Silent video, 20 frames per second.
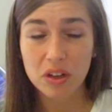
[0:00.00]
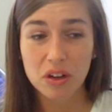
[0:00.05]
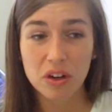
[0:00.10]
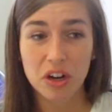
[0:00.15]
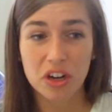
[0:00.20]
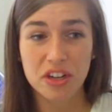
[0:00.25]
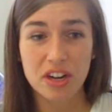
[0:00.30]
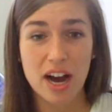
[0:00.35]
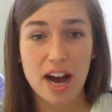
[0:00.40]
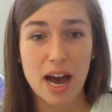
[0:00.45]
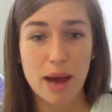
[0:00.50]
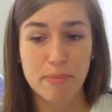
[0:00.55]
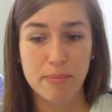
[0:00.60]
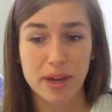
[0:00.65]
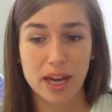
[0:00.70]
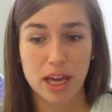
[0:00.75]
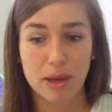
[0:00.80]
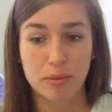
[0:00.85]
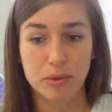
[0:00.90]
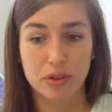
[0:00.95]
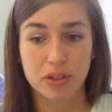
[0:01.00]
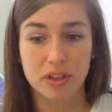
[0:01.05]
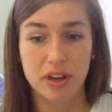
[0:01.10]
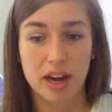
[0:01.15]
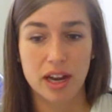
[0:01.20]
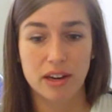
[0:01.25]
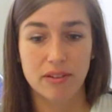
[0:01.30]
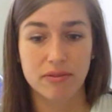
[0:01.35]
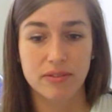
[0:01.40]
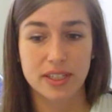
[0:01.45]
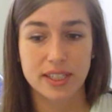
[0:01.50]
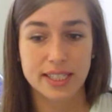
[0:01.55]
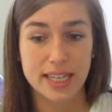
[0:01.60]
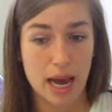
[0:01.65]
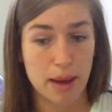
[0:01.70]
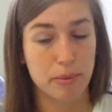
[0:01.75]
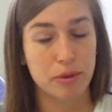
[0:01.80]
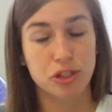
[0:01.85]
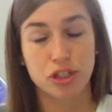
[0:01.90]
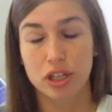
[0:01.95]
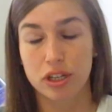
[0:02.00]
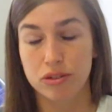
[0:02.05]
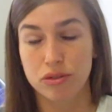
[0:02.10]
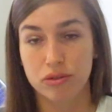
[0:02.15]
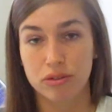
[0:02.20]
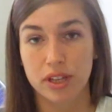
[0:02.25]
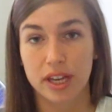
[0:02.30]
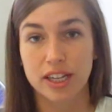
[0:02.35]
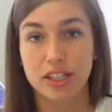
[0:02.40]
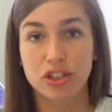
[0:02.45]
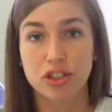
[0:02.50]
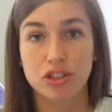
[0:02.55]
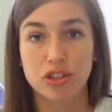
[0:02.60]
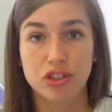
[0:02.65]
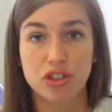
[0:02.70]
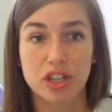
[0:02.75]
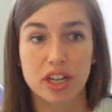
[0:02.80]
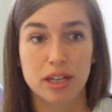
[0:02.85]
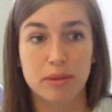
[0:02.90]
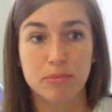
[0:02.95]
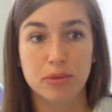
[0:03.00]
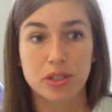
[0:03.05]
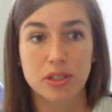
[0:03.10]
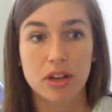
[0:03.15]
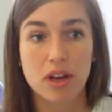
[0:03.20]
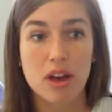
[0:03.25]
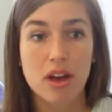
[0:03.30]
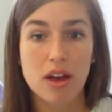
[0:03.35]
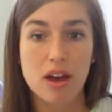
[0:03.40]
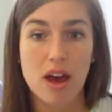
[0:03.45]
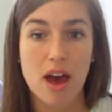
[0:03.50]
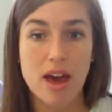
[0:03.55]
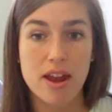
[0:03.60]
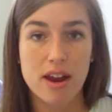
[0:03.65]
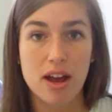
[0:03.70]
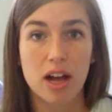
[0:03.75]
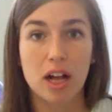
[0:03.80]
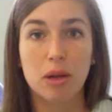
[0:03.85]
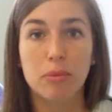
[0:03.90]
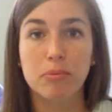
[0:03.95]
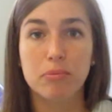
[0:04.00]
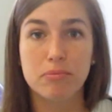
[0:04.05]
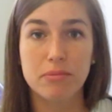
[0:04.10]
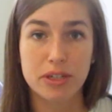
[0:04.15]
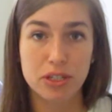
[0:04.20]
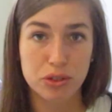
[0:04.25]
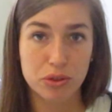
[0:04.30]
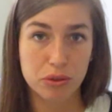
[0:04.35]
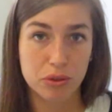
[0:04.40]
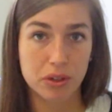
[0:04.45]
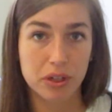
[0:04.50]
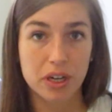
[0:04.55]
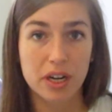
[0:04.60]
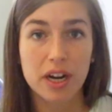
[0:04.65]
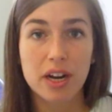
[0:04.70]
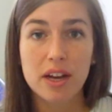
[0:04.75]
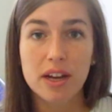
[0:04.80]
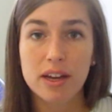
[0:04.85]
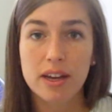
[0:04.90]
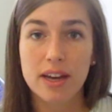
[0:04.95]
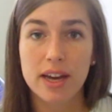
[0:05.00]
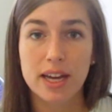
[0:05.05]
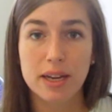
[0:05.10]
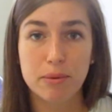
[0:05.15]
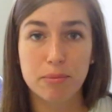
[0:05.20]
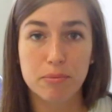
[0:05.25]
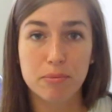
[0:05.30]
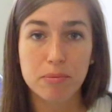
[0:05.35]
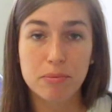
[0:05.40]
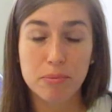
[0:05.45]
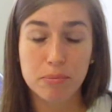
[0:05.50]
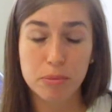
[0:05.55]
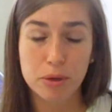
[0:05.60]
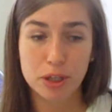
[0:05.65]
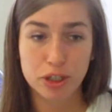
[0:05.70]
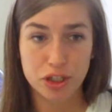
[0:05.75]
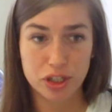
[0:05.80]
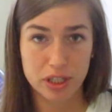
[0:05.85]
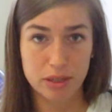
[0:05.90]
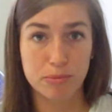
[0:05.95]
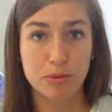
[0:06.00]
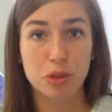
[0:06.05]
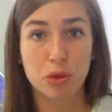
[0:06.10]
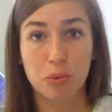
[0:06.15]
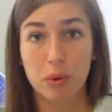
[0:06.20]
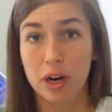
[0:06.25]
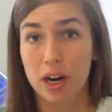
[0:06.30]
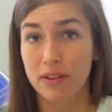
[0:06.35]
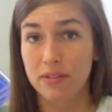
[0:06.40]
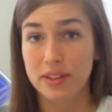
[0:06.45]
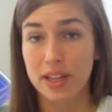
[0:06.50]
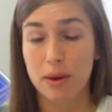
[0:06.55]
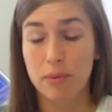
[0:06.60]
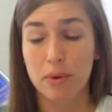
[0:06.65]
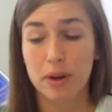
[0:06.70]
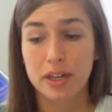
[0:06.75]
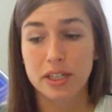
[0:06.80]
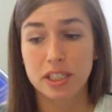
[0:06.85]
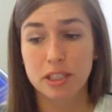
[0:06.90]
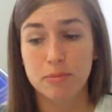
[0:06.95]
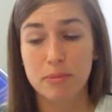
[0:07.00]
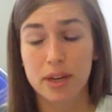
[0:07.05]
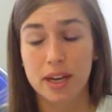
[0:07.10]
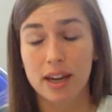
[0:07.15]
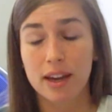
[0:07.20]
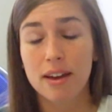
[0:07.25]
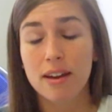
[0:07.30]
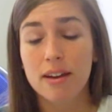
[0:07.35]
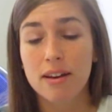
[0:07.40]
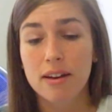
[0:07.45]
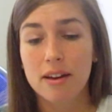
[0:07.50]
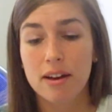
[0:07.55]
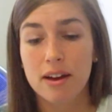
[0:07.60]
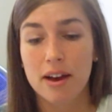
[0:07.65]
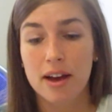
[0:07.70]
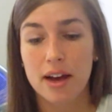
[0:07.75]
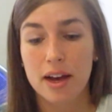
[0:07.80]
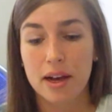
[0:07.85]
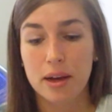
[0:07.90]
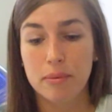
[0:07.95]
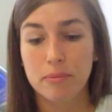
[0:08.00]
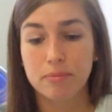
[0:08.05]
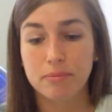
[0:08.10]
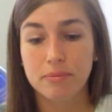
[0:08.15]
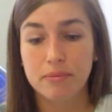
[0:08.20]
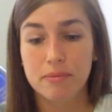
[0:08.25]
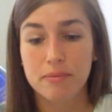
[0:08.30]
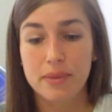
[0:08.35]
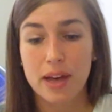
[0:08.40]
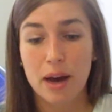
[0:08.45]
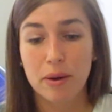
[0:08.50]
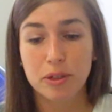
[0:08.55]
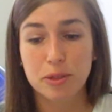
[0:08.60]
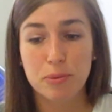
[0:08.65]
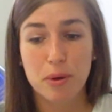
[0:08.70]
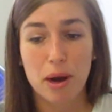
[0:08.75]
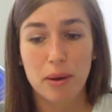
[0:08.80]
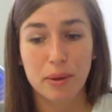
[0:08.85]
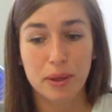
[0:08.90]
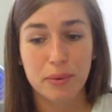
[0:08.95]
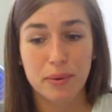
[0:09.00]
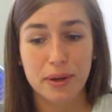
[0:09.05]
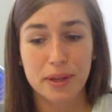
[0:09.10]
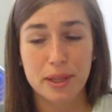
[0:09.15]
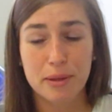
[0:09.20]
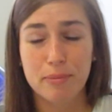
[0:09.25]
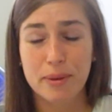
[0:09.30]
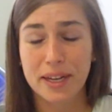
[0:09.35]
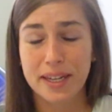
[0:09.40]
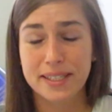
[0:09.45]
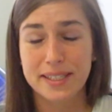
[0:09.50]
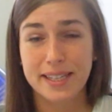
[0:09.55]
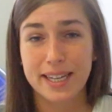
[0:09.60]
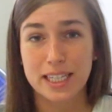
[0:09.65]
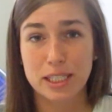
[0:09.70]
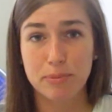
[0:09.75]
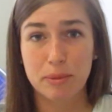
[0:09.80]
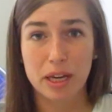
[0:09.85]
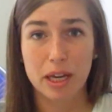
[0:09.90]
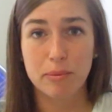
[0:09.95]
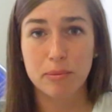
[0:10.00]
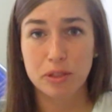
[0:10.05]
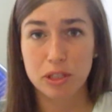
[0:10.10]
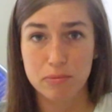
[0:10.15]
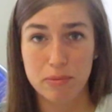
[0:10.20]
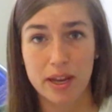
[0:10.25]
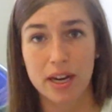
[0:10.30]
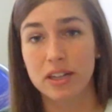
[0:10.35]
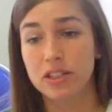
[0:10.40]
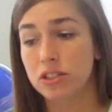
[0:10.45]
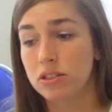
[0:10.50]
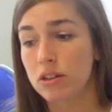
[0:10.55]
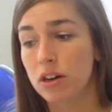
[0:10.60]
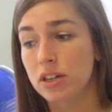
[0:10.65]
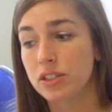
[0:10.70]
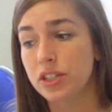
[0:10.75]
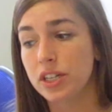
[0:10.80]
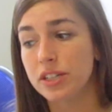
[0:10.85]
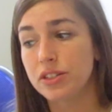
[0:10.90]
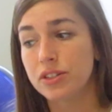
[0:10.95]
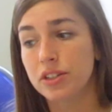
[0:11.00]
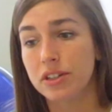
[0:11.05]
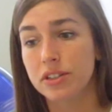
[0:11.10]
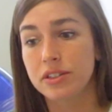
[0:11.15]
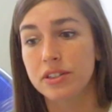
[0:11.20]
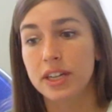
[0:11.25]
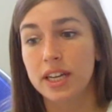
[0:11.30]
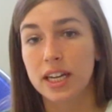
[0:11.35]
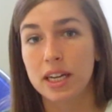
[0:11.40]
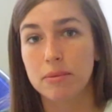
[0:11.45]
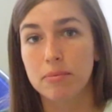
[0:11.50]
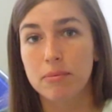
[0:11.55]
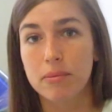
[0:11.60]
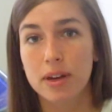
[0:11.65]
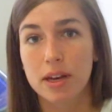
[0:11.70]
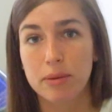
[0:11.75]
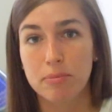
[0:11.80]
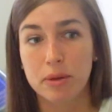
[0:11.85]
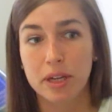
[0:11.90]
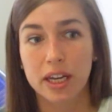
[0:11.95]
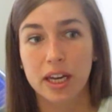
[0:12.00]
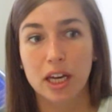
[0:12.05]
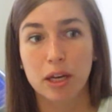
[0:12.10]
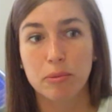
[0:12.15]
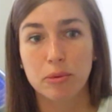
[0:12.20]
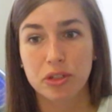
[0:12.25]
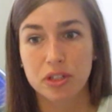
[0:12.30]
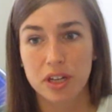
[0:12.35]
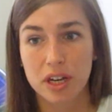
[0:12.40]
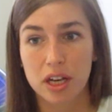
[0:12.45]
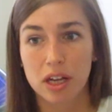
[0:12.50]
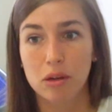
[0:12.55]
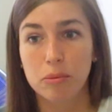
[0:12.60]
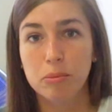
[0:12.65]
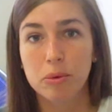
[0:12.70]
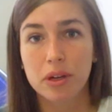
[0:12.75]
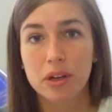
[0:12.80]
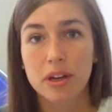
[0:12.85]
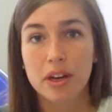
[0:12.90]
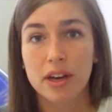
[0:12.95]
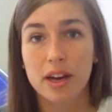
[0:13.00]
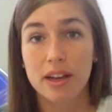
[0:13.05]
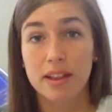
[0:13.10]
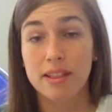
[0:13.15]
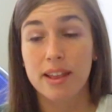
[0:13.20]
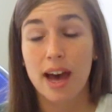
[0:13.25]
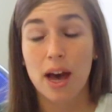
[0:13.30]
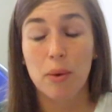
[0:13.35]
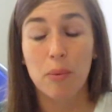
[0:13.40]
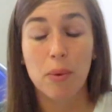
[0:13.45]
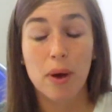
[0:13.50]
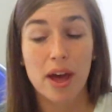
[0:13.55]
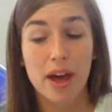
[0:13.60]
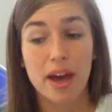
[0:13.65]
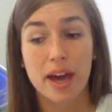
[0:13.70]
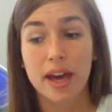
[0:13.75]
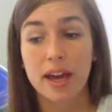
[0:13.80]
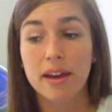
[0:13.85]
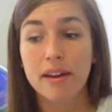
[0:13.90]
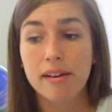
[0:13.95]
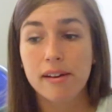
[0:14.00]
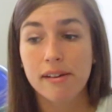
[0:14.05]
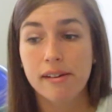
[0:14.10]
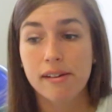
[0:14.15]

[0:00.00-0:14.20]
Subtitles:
or not, and be able to kind of establish those relationships and help mentor and push them to wherever they wanted to be. That was probably one of the biggest things, being able to manage a large intern team and being able to help in that way.